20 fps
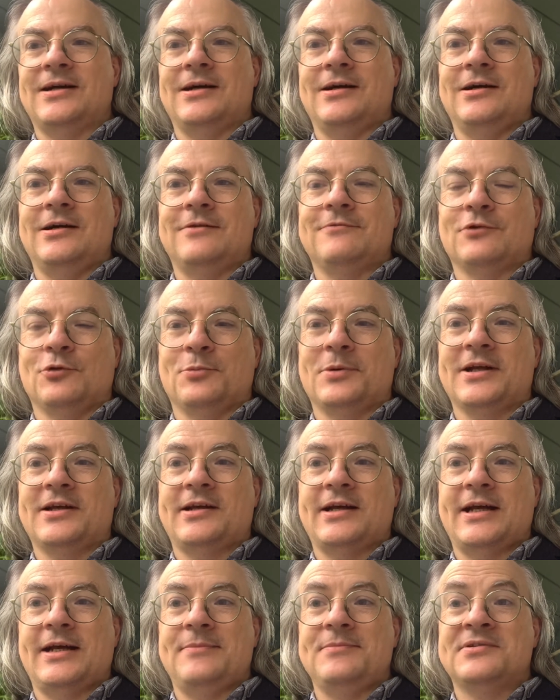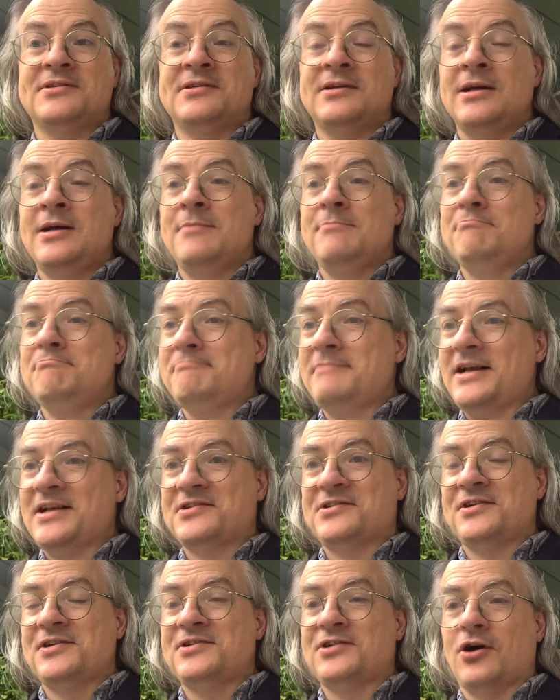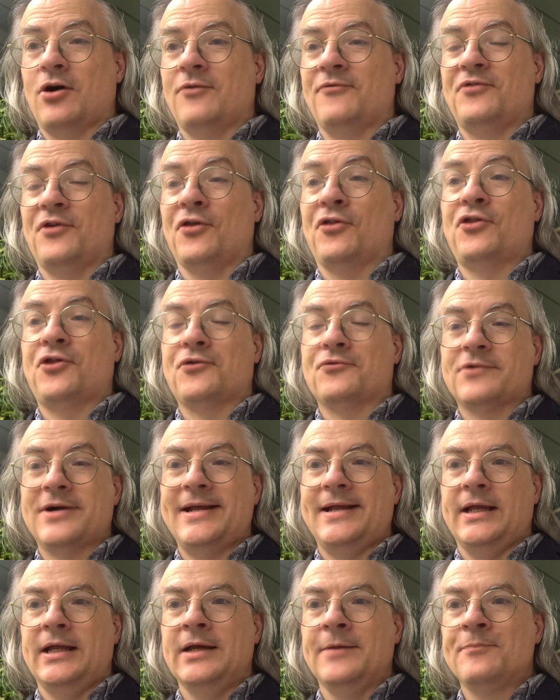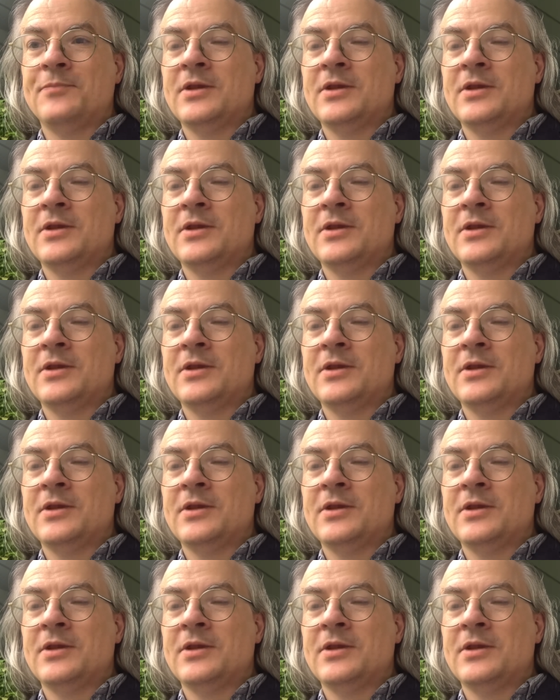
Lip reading: role-playing games, mixes of the three.